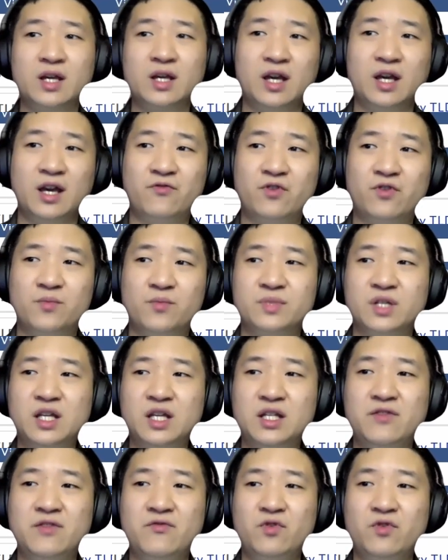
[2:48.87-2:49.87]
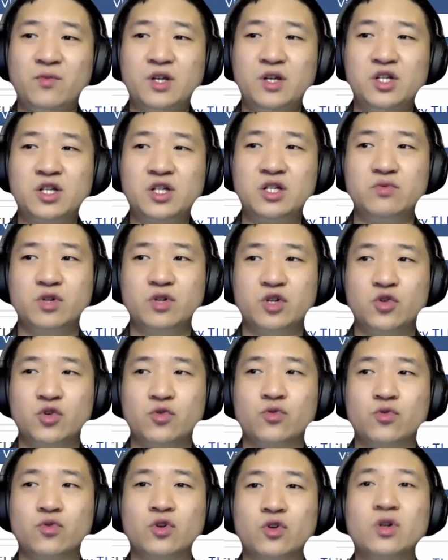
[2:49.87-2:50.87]
And from this information, you will
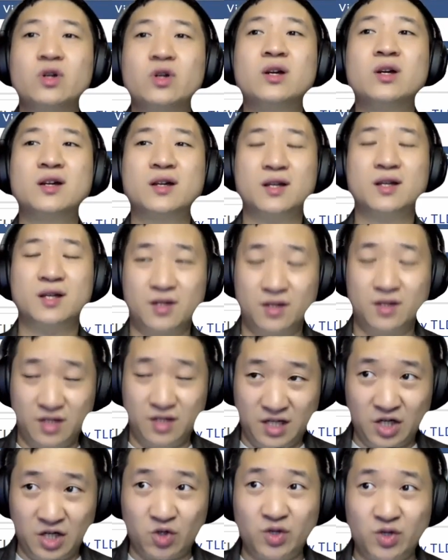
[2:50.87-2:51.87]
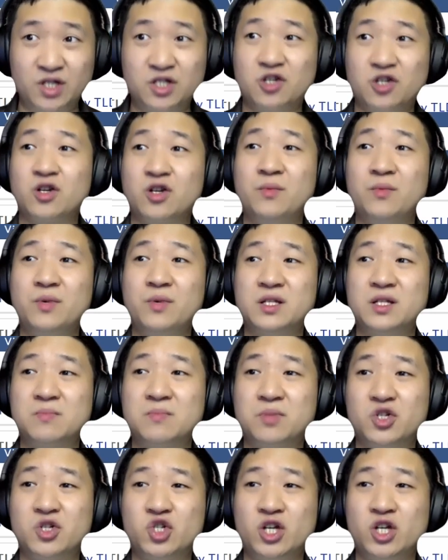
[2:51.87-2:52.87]
know Jagole.com is
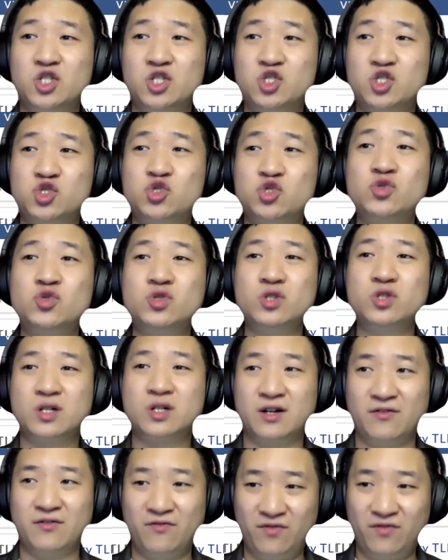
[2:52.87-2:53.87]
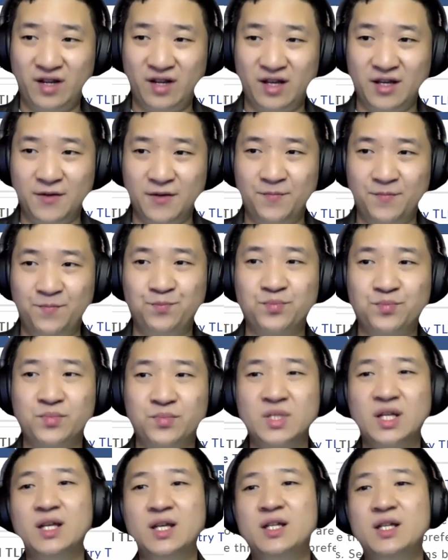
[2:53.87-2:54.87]
purchased through Cloudflare.
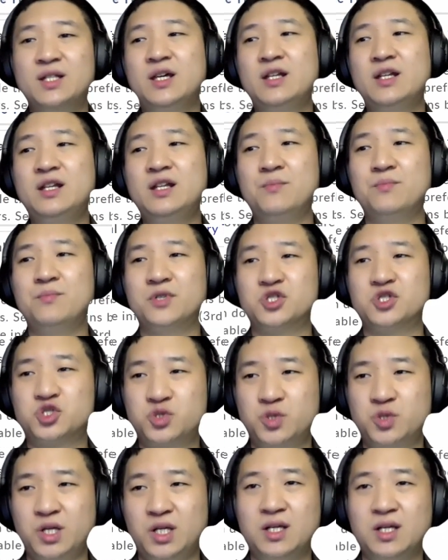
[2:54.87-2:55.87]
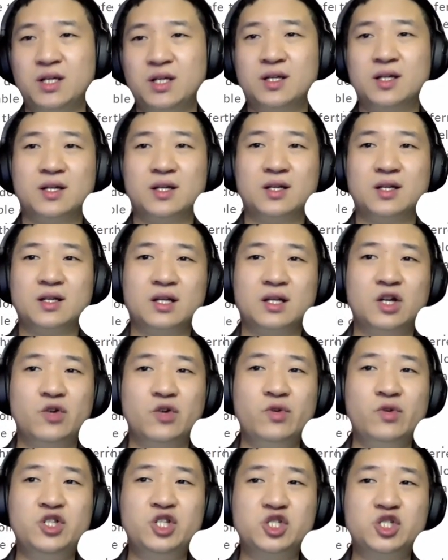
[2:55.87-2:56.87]
Then number three,
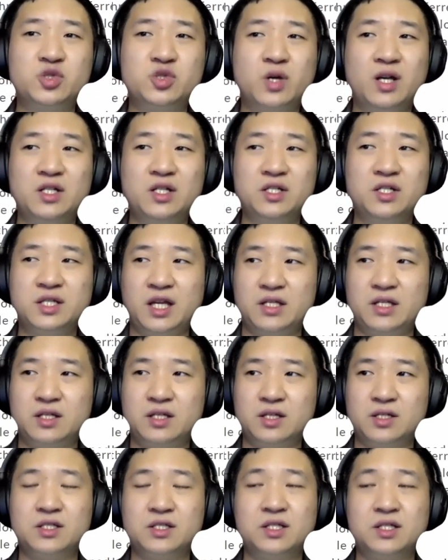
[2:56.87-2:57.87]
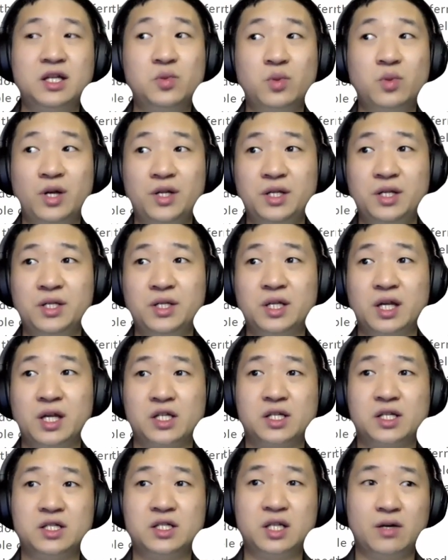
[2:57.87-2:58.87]
registrar status. This one is
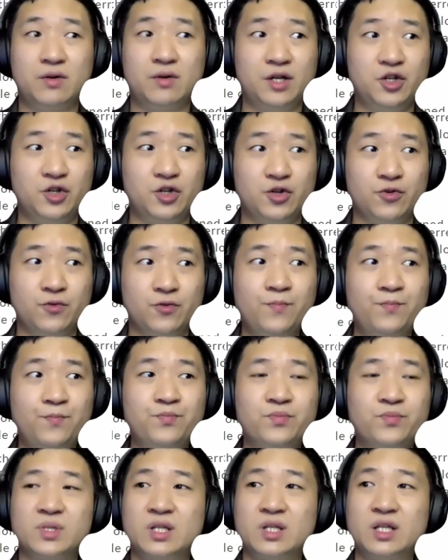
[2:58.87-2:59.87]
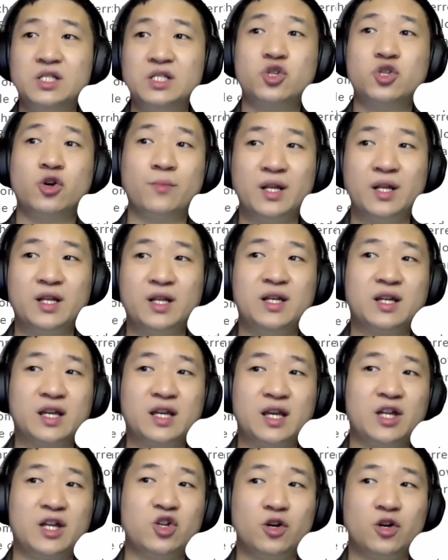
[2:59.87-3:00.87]
actually telling you this domain name
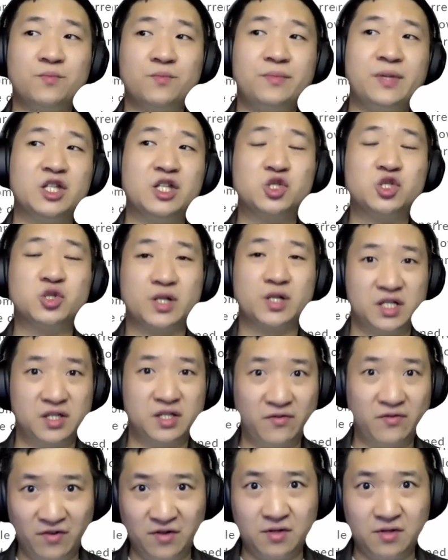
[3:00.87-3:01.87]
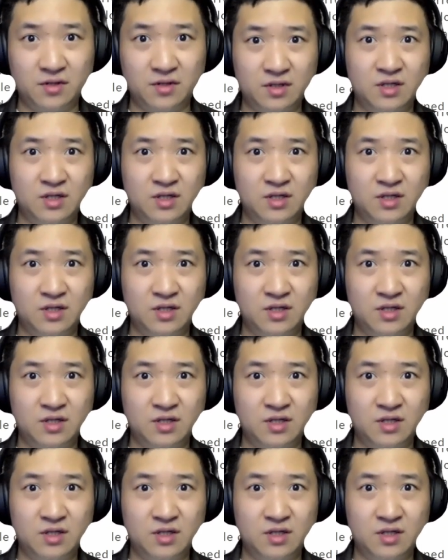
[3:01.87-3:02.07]
cannot be transferred.